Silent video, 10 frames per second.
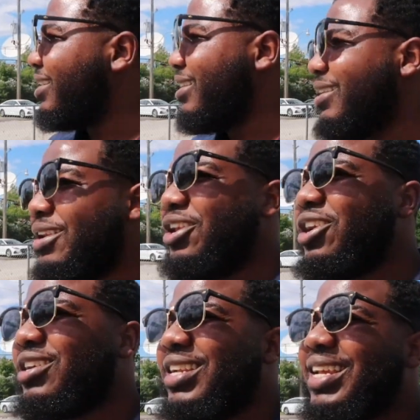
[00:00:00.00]
uh,
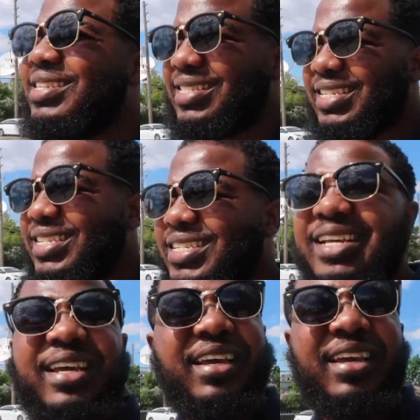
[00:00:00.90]
near Leslie
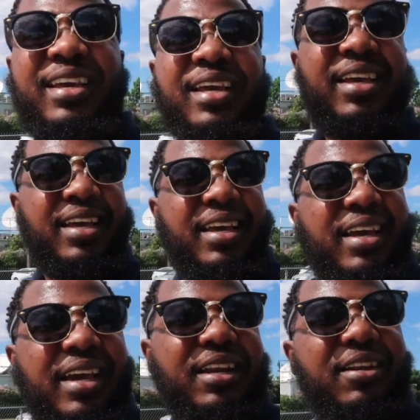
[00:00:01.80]

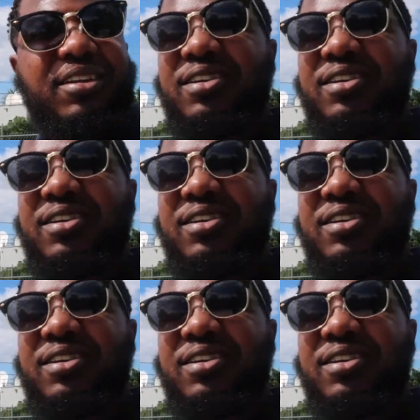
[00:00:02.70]
and